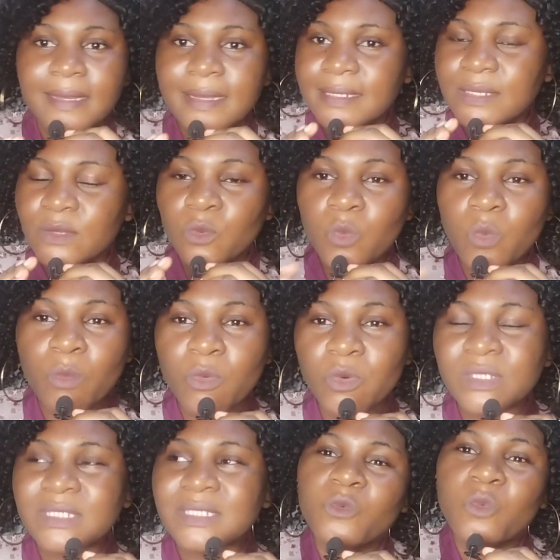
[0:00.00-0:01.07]
the
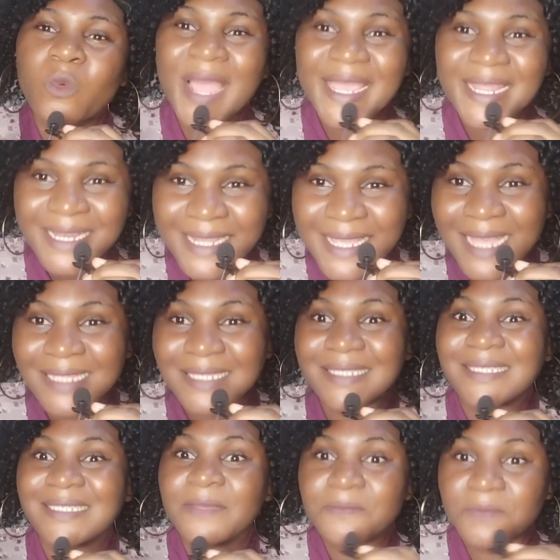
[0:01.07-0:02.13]
most widely
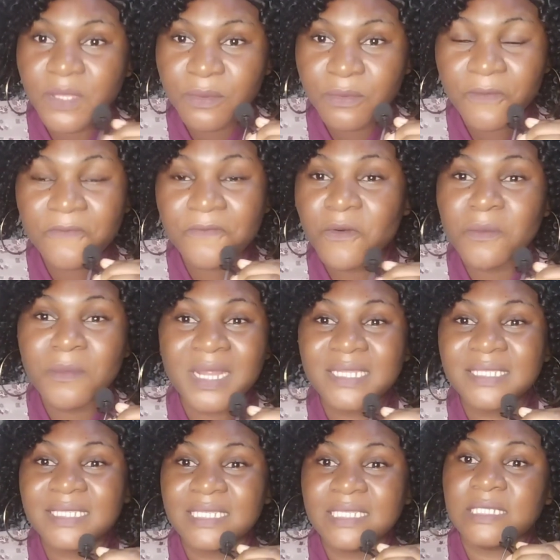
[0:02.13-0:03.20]
acceptable
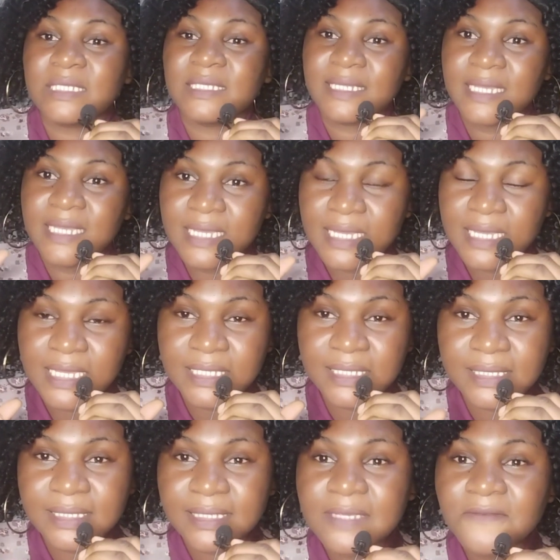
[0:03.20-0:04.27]
format is a
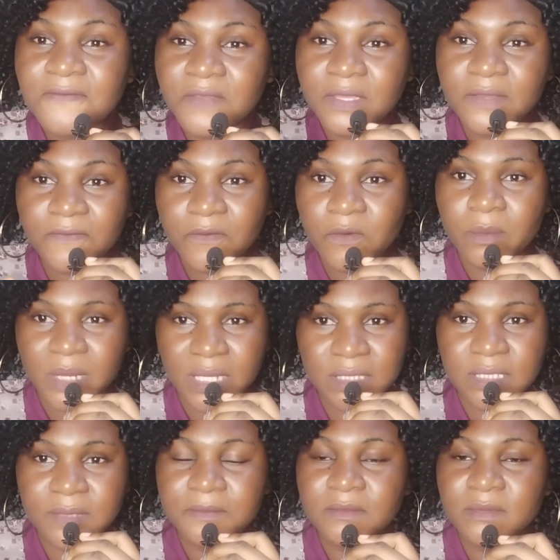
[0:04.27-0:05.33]
CV
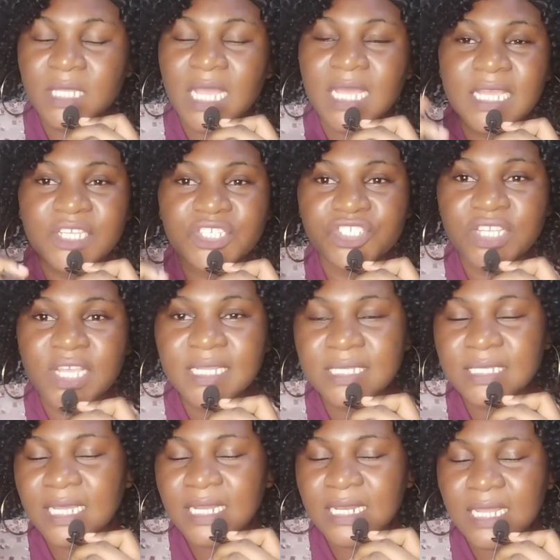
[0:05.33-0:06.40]
format. And I shared
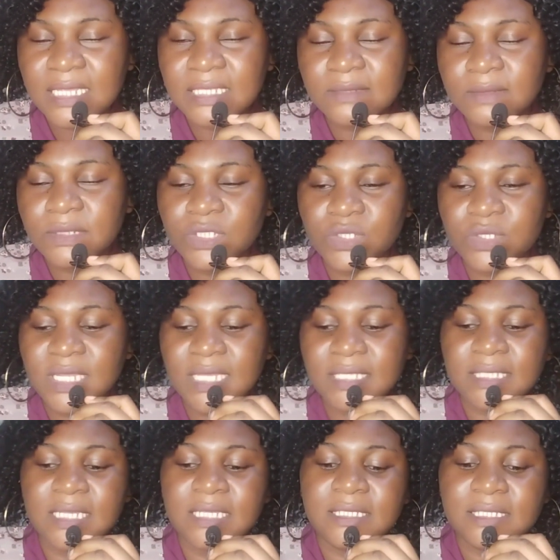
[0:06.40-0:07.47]
in that last video
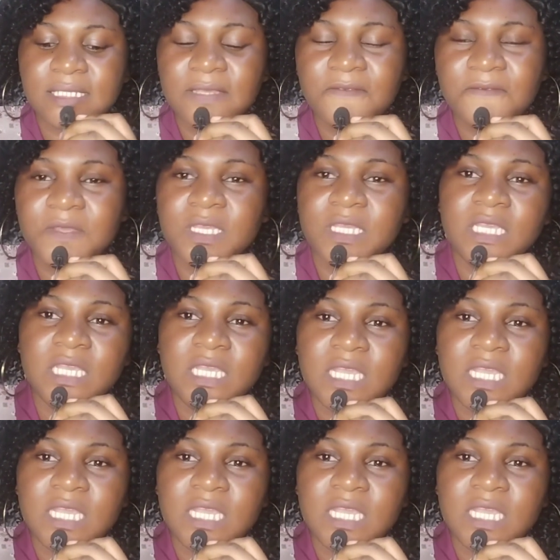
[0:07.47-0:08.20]
that a CV